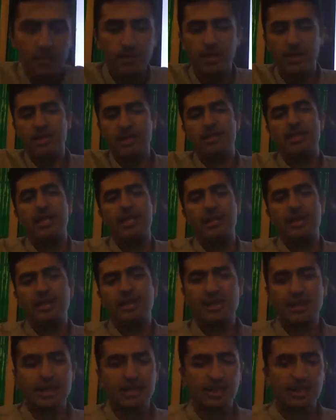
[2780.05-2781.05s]
Because as I
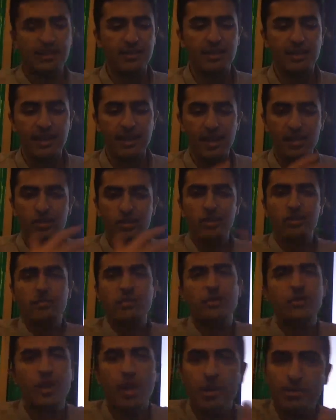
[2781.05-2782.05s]
said, it's the nature of
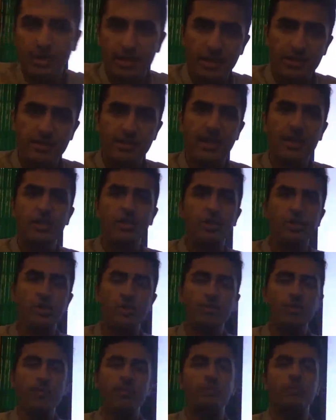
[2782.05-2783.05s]
the job that the data
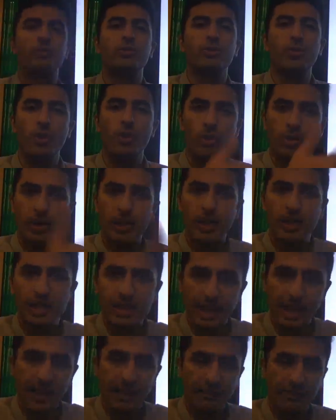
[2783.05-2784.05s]
should be
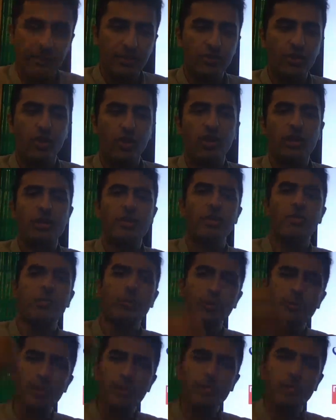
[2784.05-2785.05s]
growing and the targets
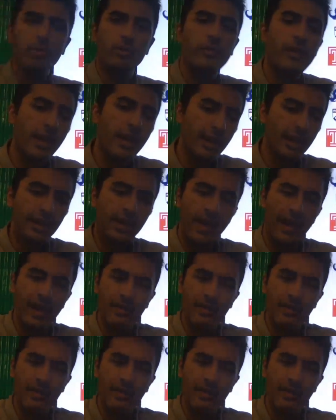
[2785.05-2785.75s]
will be moving,